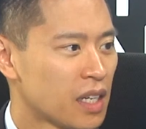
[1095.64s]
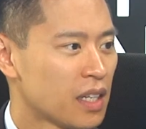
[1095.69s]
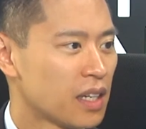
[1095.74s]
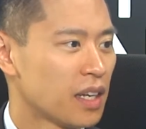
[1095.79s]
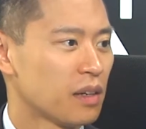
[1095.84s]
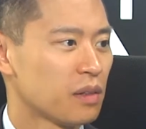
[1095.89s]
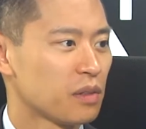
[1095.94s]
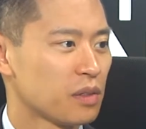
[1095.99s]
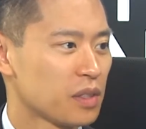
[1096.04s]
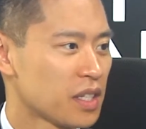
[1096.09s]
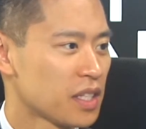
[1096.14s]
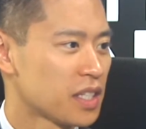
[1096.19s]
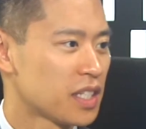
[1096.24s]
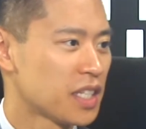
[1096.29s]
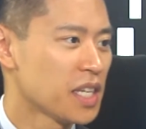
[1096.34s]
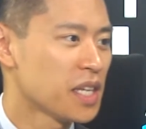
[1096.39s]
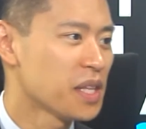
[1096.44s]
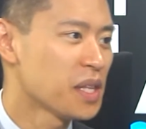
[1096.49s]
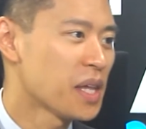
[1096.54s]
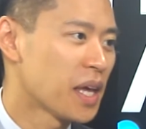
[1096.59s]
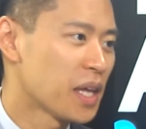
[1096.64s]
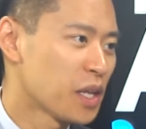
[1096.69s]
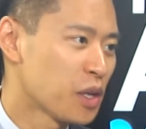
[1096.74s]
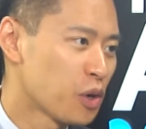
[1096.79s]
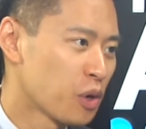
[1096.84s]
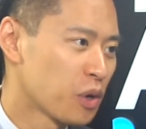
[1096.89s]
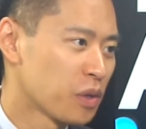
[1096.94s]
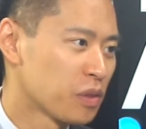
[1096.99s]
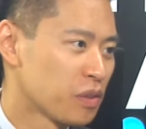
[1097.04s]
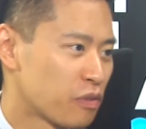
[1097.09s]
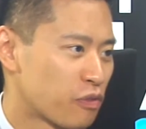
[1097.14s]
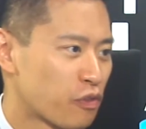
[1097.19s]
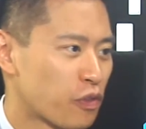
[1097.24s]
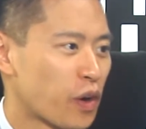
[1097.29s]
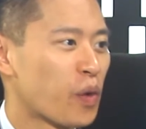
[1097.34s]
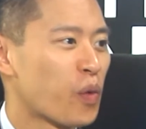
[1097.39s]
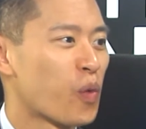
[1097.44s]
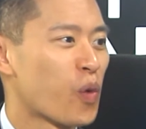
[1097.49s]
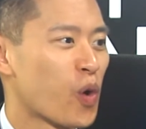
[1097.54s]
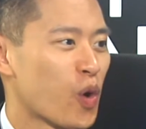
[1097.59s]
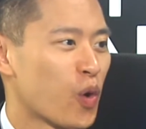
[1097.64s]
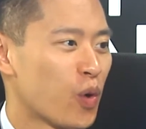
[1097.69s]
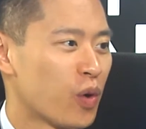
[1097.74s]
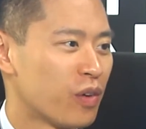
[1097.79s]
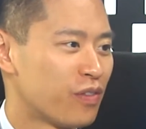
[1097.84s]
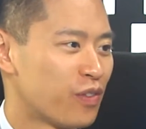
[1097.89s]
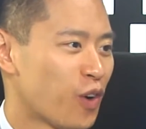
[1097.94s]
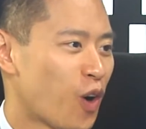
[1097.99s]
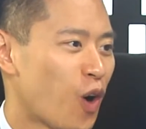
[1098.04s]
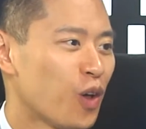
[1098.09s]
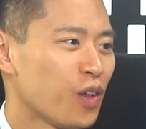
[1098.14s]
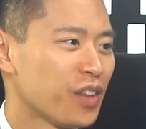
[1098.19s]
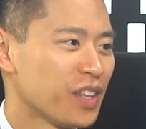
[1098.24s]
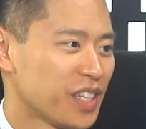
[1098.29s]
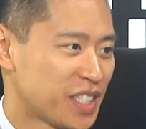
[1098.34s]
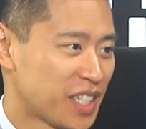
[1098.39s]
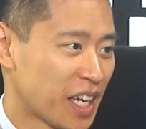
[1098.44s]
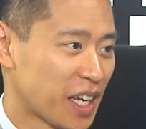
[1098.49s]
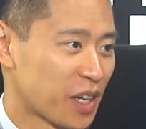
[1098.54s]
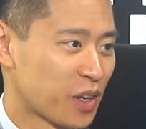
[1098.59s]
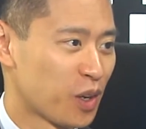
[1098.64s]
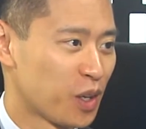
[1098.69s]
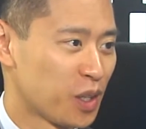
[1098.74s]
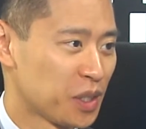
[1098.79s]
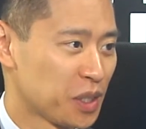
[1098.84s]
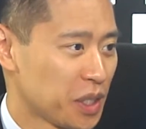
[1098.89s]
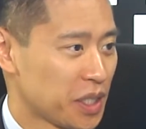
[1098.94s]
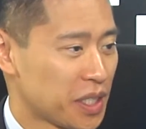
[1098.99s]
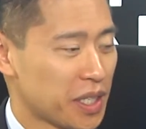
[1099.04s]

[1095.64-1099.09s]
Now, seeing that you're in the front row of all these technologies,